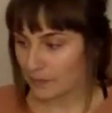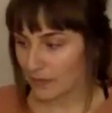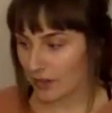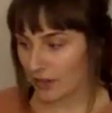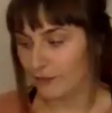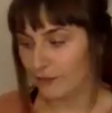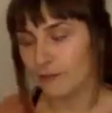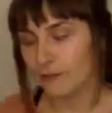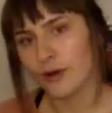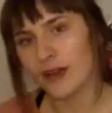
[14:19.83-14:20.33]

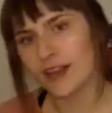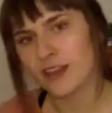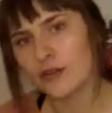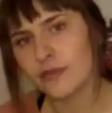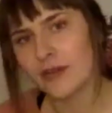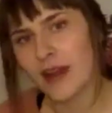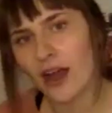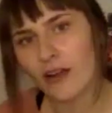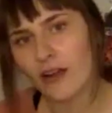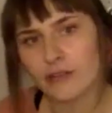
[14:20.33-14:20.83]
avoid the
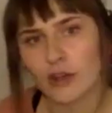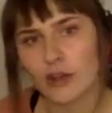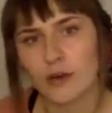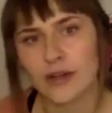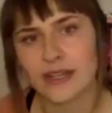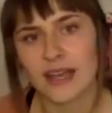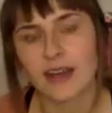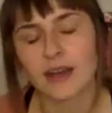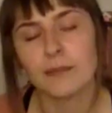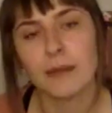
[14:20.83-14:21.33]
route of
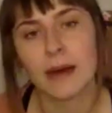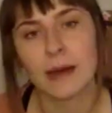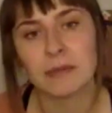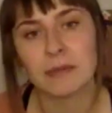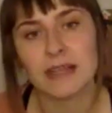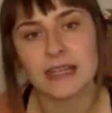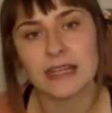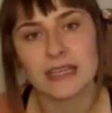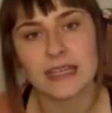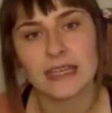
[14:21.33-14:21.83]
going out in
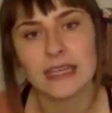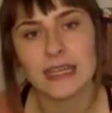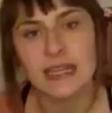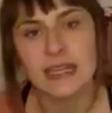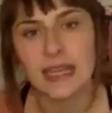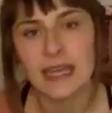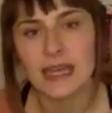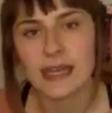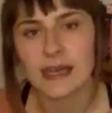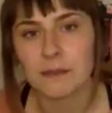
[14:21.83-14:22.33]
public
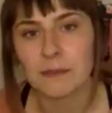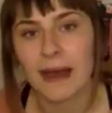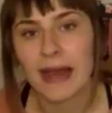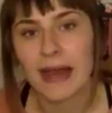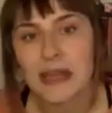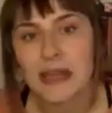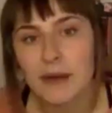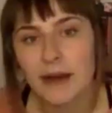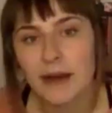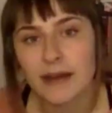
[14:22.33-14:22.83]
and
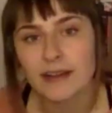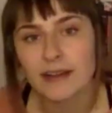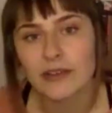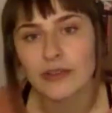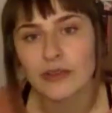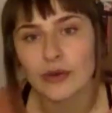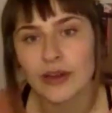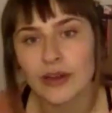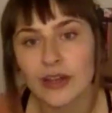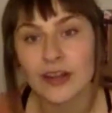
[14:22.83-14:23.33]
buying potting
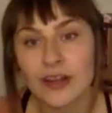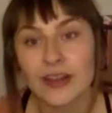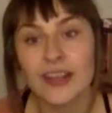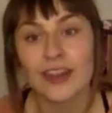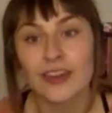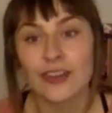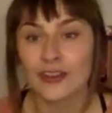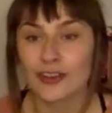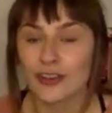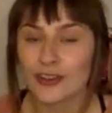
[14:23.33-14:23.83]
soil,
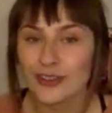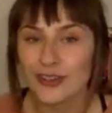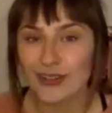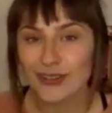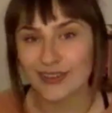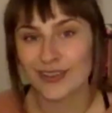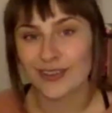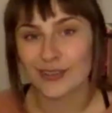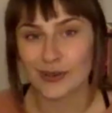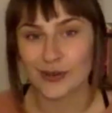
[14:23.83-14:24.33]
the good
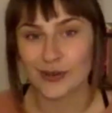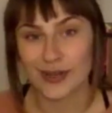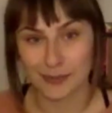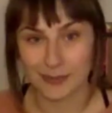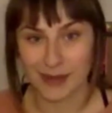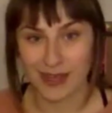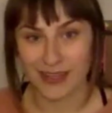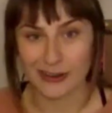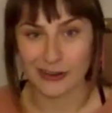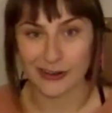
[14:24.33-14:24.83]
news is you can
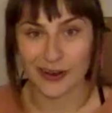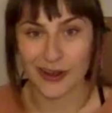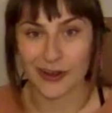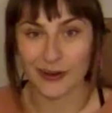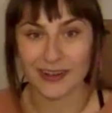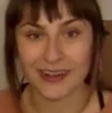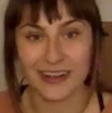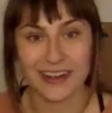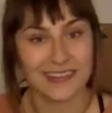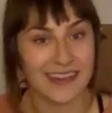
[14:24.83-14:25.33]
make your
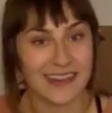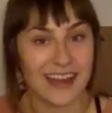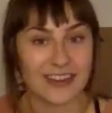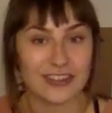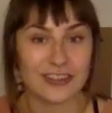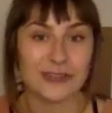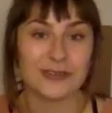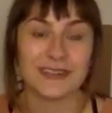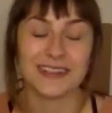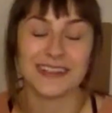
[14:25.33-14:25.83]
own, and it's
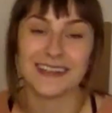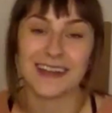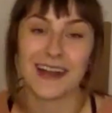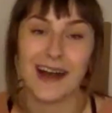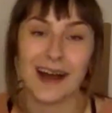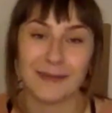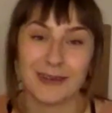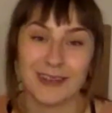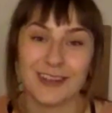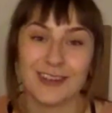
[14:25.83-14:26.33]
actually really
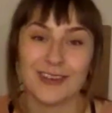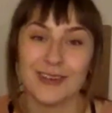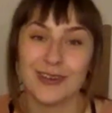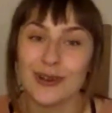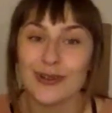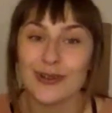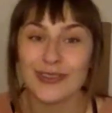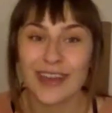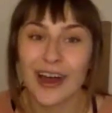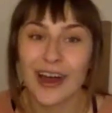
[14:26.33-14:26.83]
common to
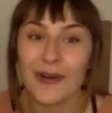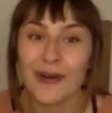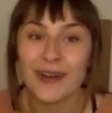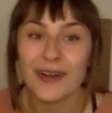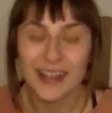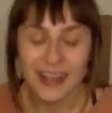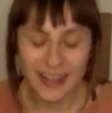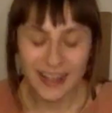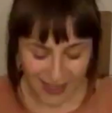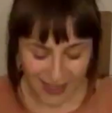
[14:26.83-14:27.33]
do so.
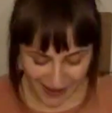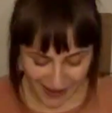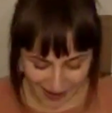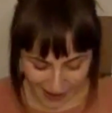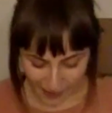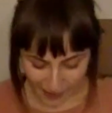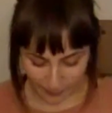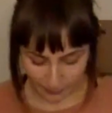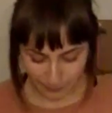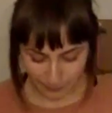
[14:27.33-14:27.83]

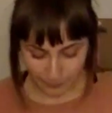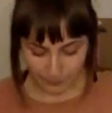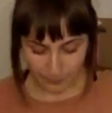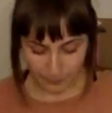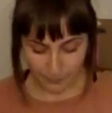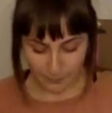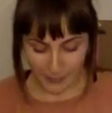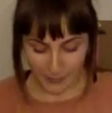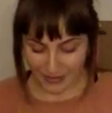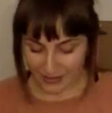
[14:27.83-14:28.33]

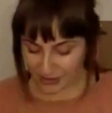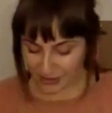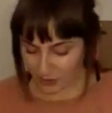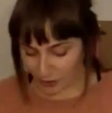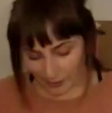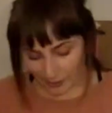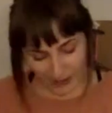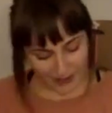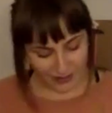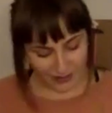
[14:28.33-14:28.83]
Making your
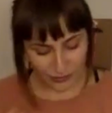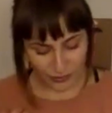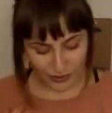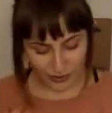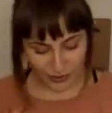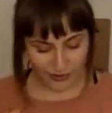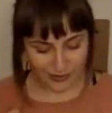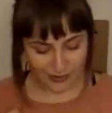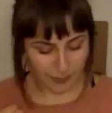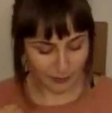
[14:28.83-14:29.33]
own potting soil
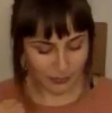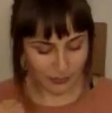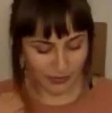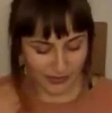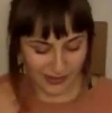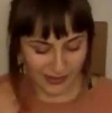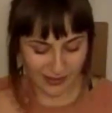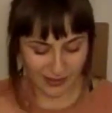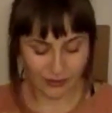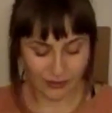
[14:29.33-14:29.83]
is simple,
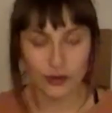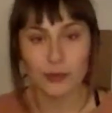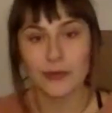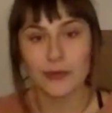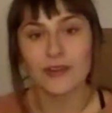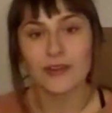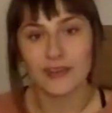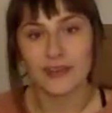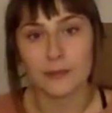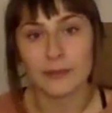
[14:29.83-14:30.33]

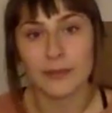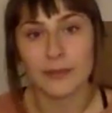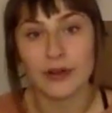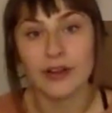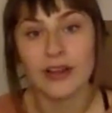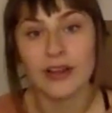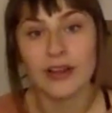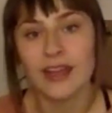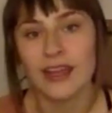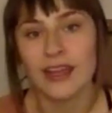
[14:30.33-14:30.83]
super
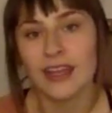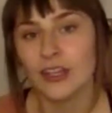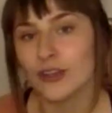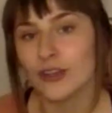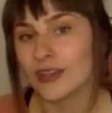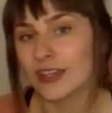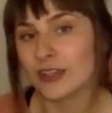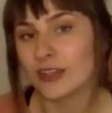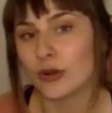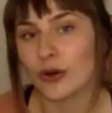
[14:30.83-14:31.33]
simple. You
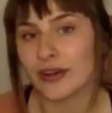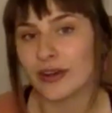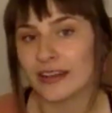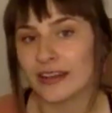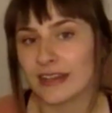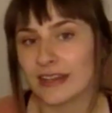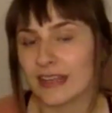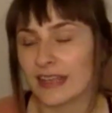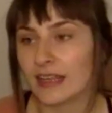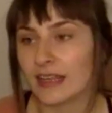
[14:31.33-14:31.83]
can
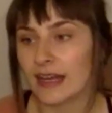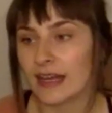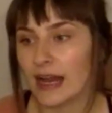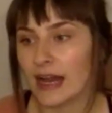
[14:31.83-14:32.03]
coordinate